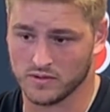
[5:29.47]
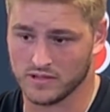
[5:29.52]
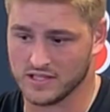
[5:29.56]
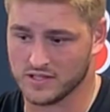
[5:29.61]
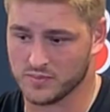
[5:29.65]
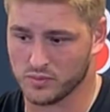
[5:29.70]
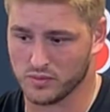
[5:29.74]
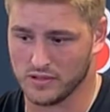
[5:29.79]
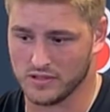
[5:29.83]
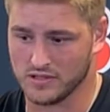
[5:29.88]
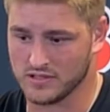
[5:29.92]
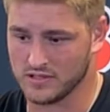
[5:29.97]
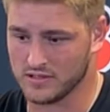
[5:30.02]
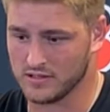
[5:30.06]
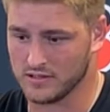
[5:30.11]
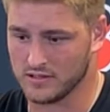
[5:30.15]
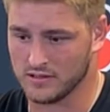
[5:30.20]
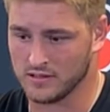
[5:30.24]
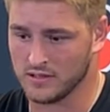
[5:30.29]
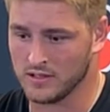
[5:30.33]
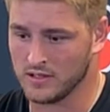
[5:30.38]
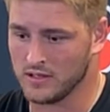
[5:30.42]
what he's preaching,
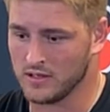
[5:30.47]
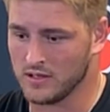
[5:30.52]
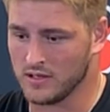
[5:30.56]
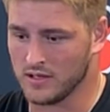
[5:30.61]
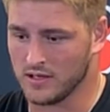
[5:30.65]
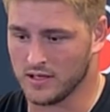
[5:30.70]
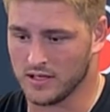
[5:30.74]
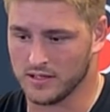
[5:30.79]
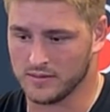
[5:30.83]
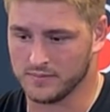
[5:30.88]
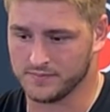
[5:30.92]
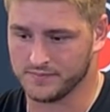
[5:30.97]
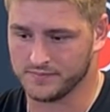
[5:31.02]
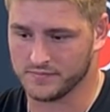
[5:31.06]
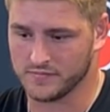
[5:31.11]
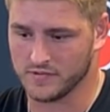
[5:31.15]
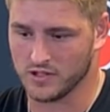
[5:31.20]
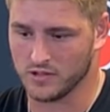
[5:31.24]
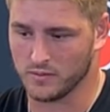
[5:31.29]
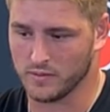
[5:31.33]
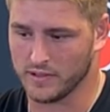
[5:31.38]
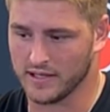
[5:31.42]
and
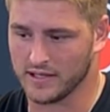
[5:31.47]
you know,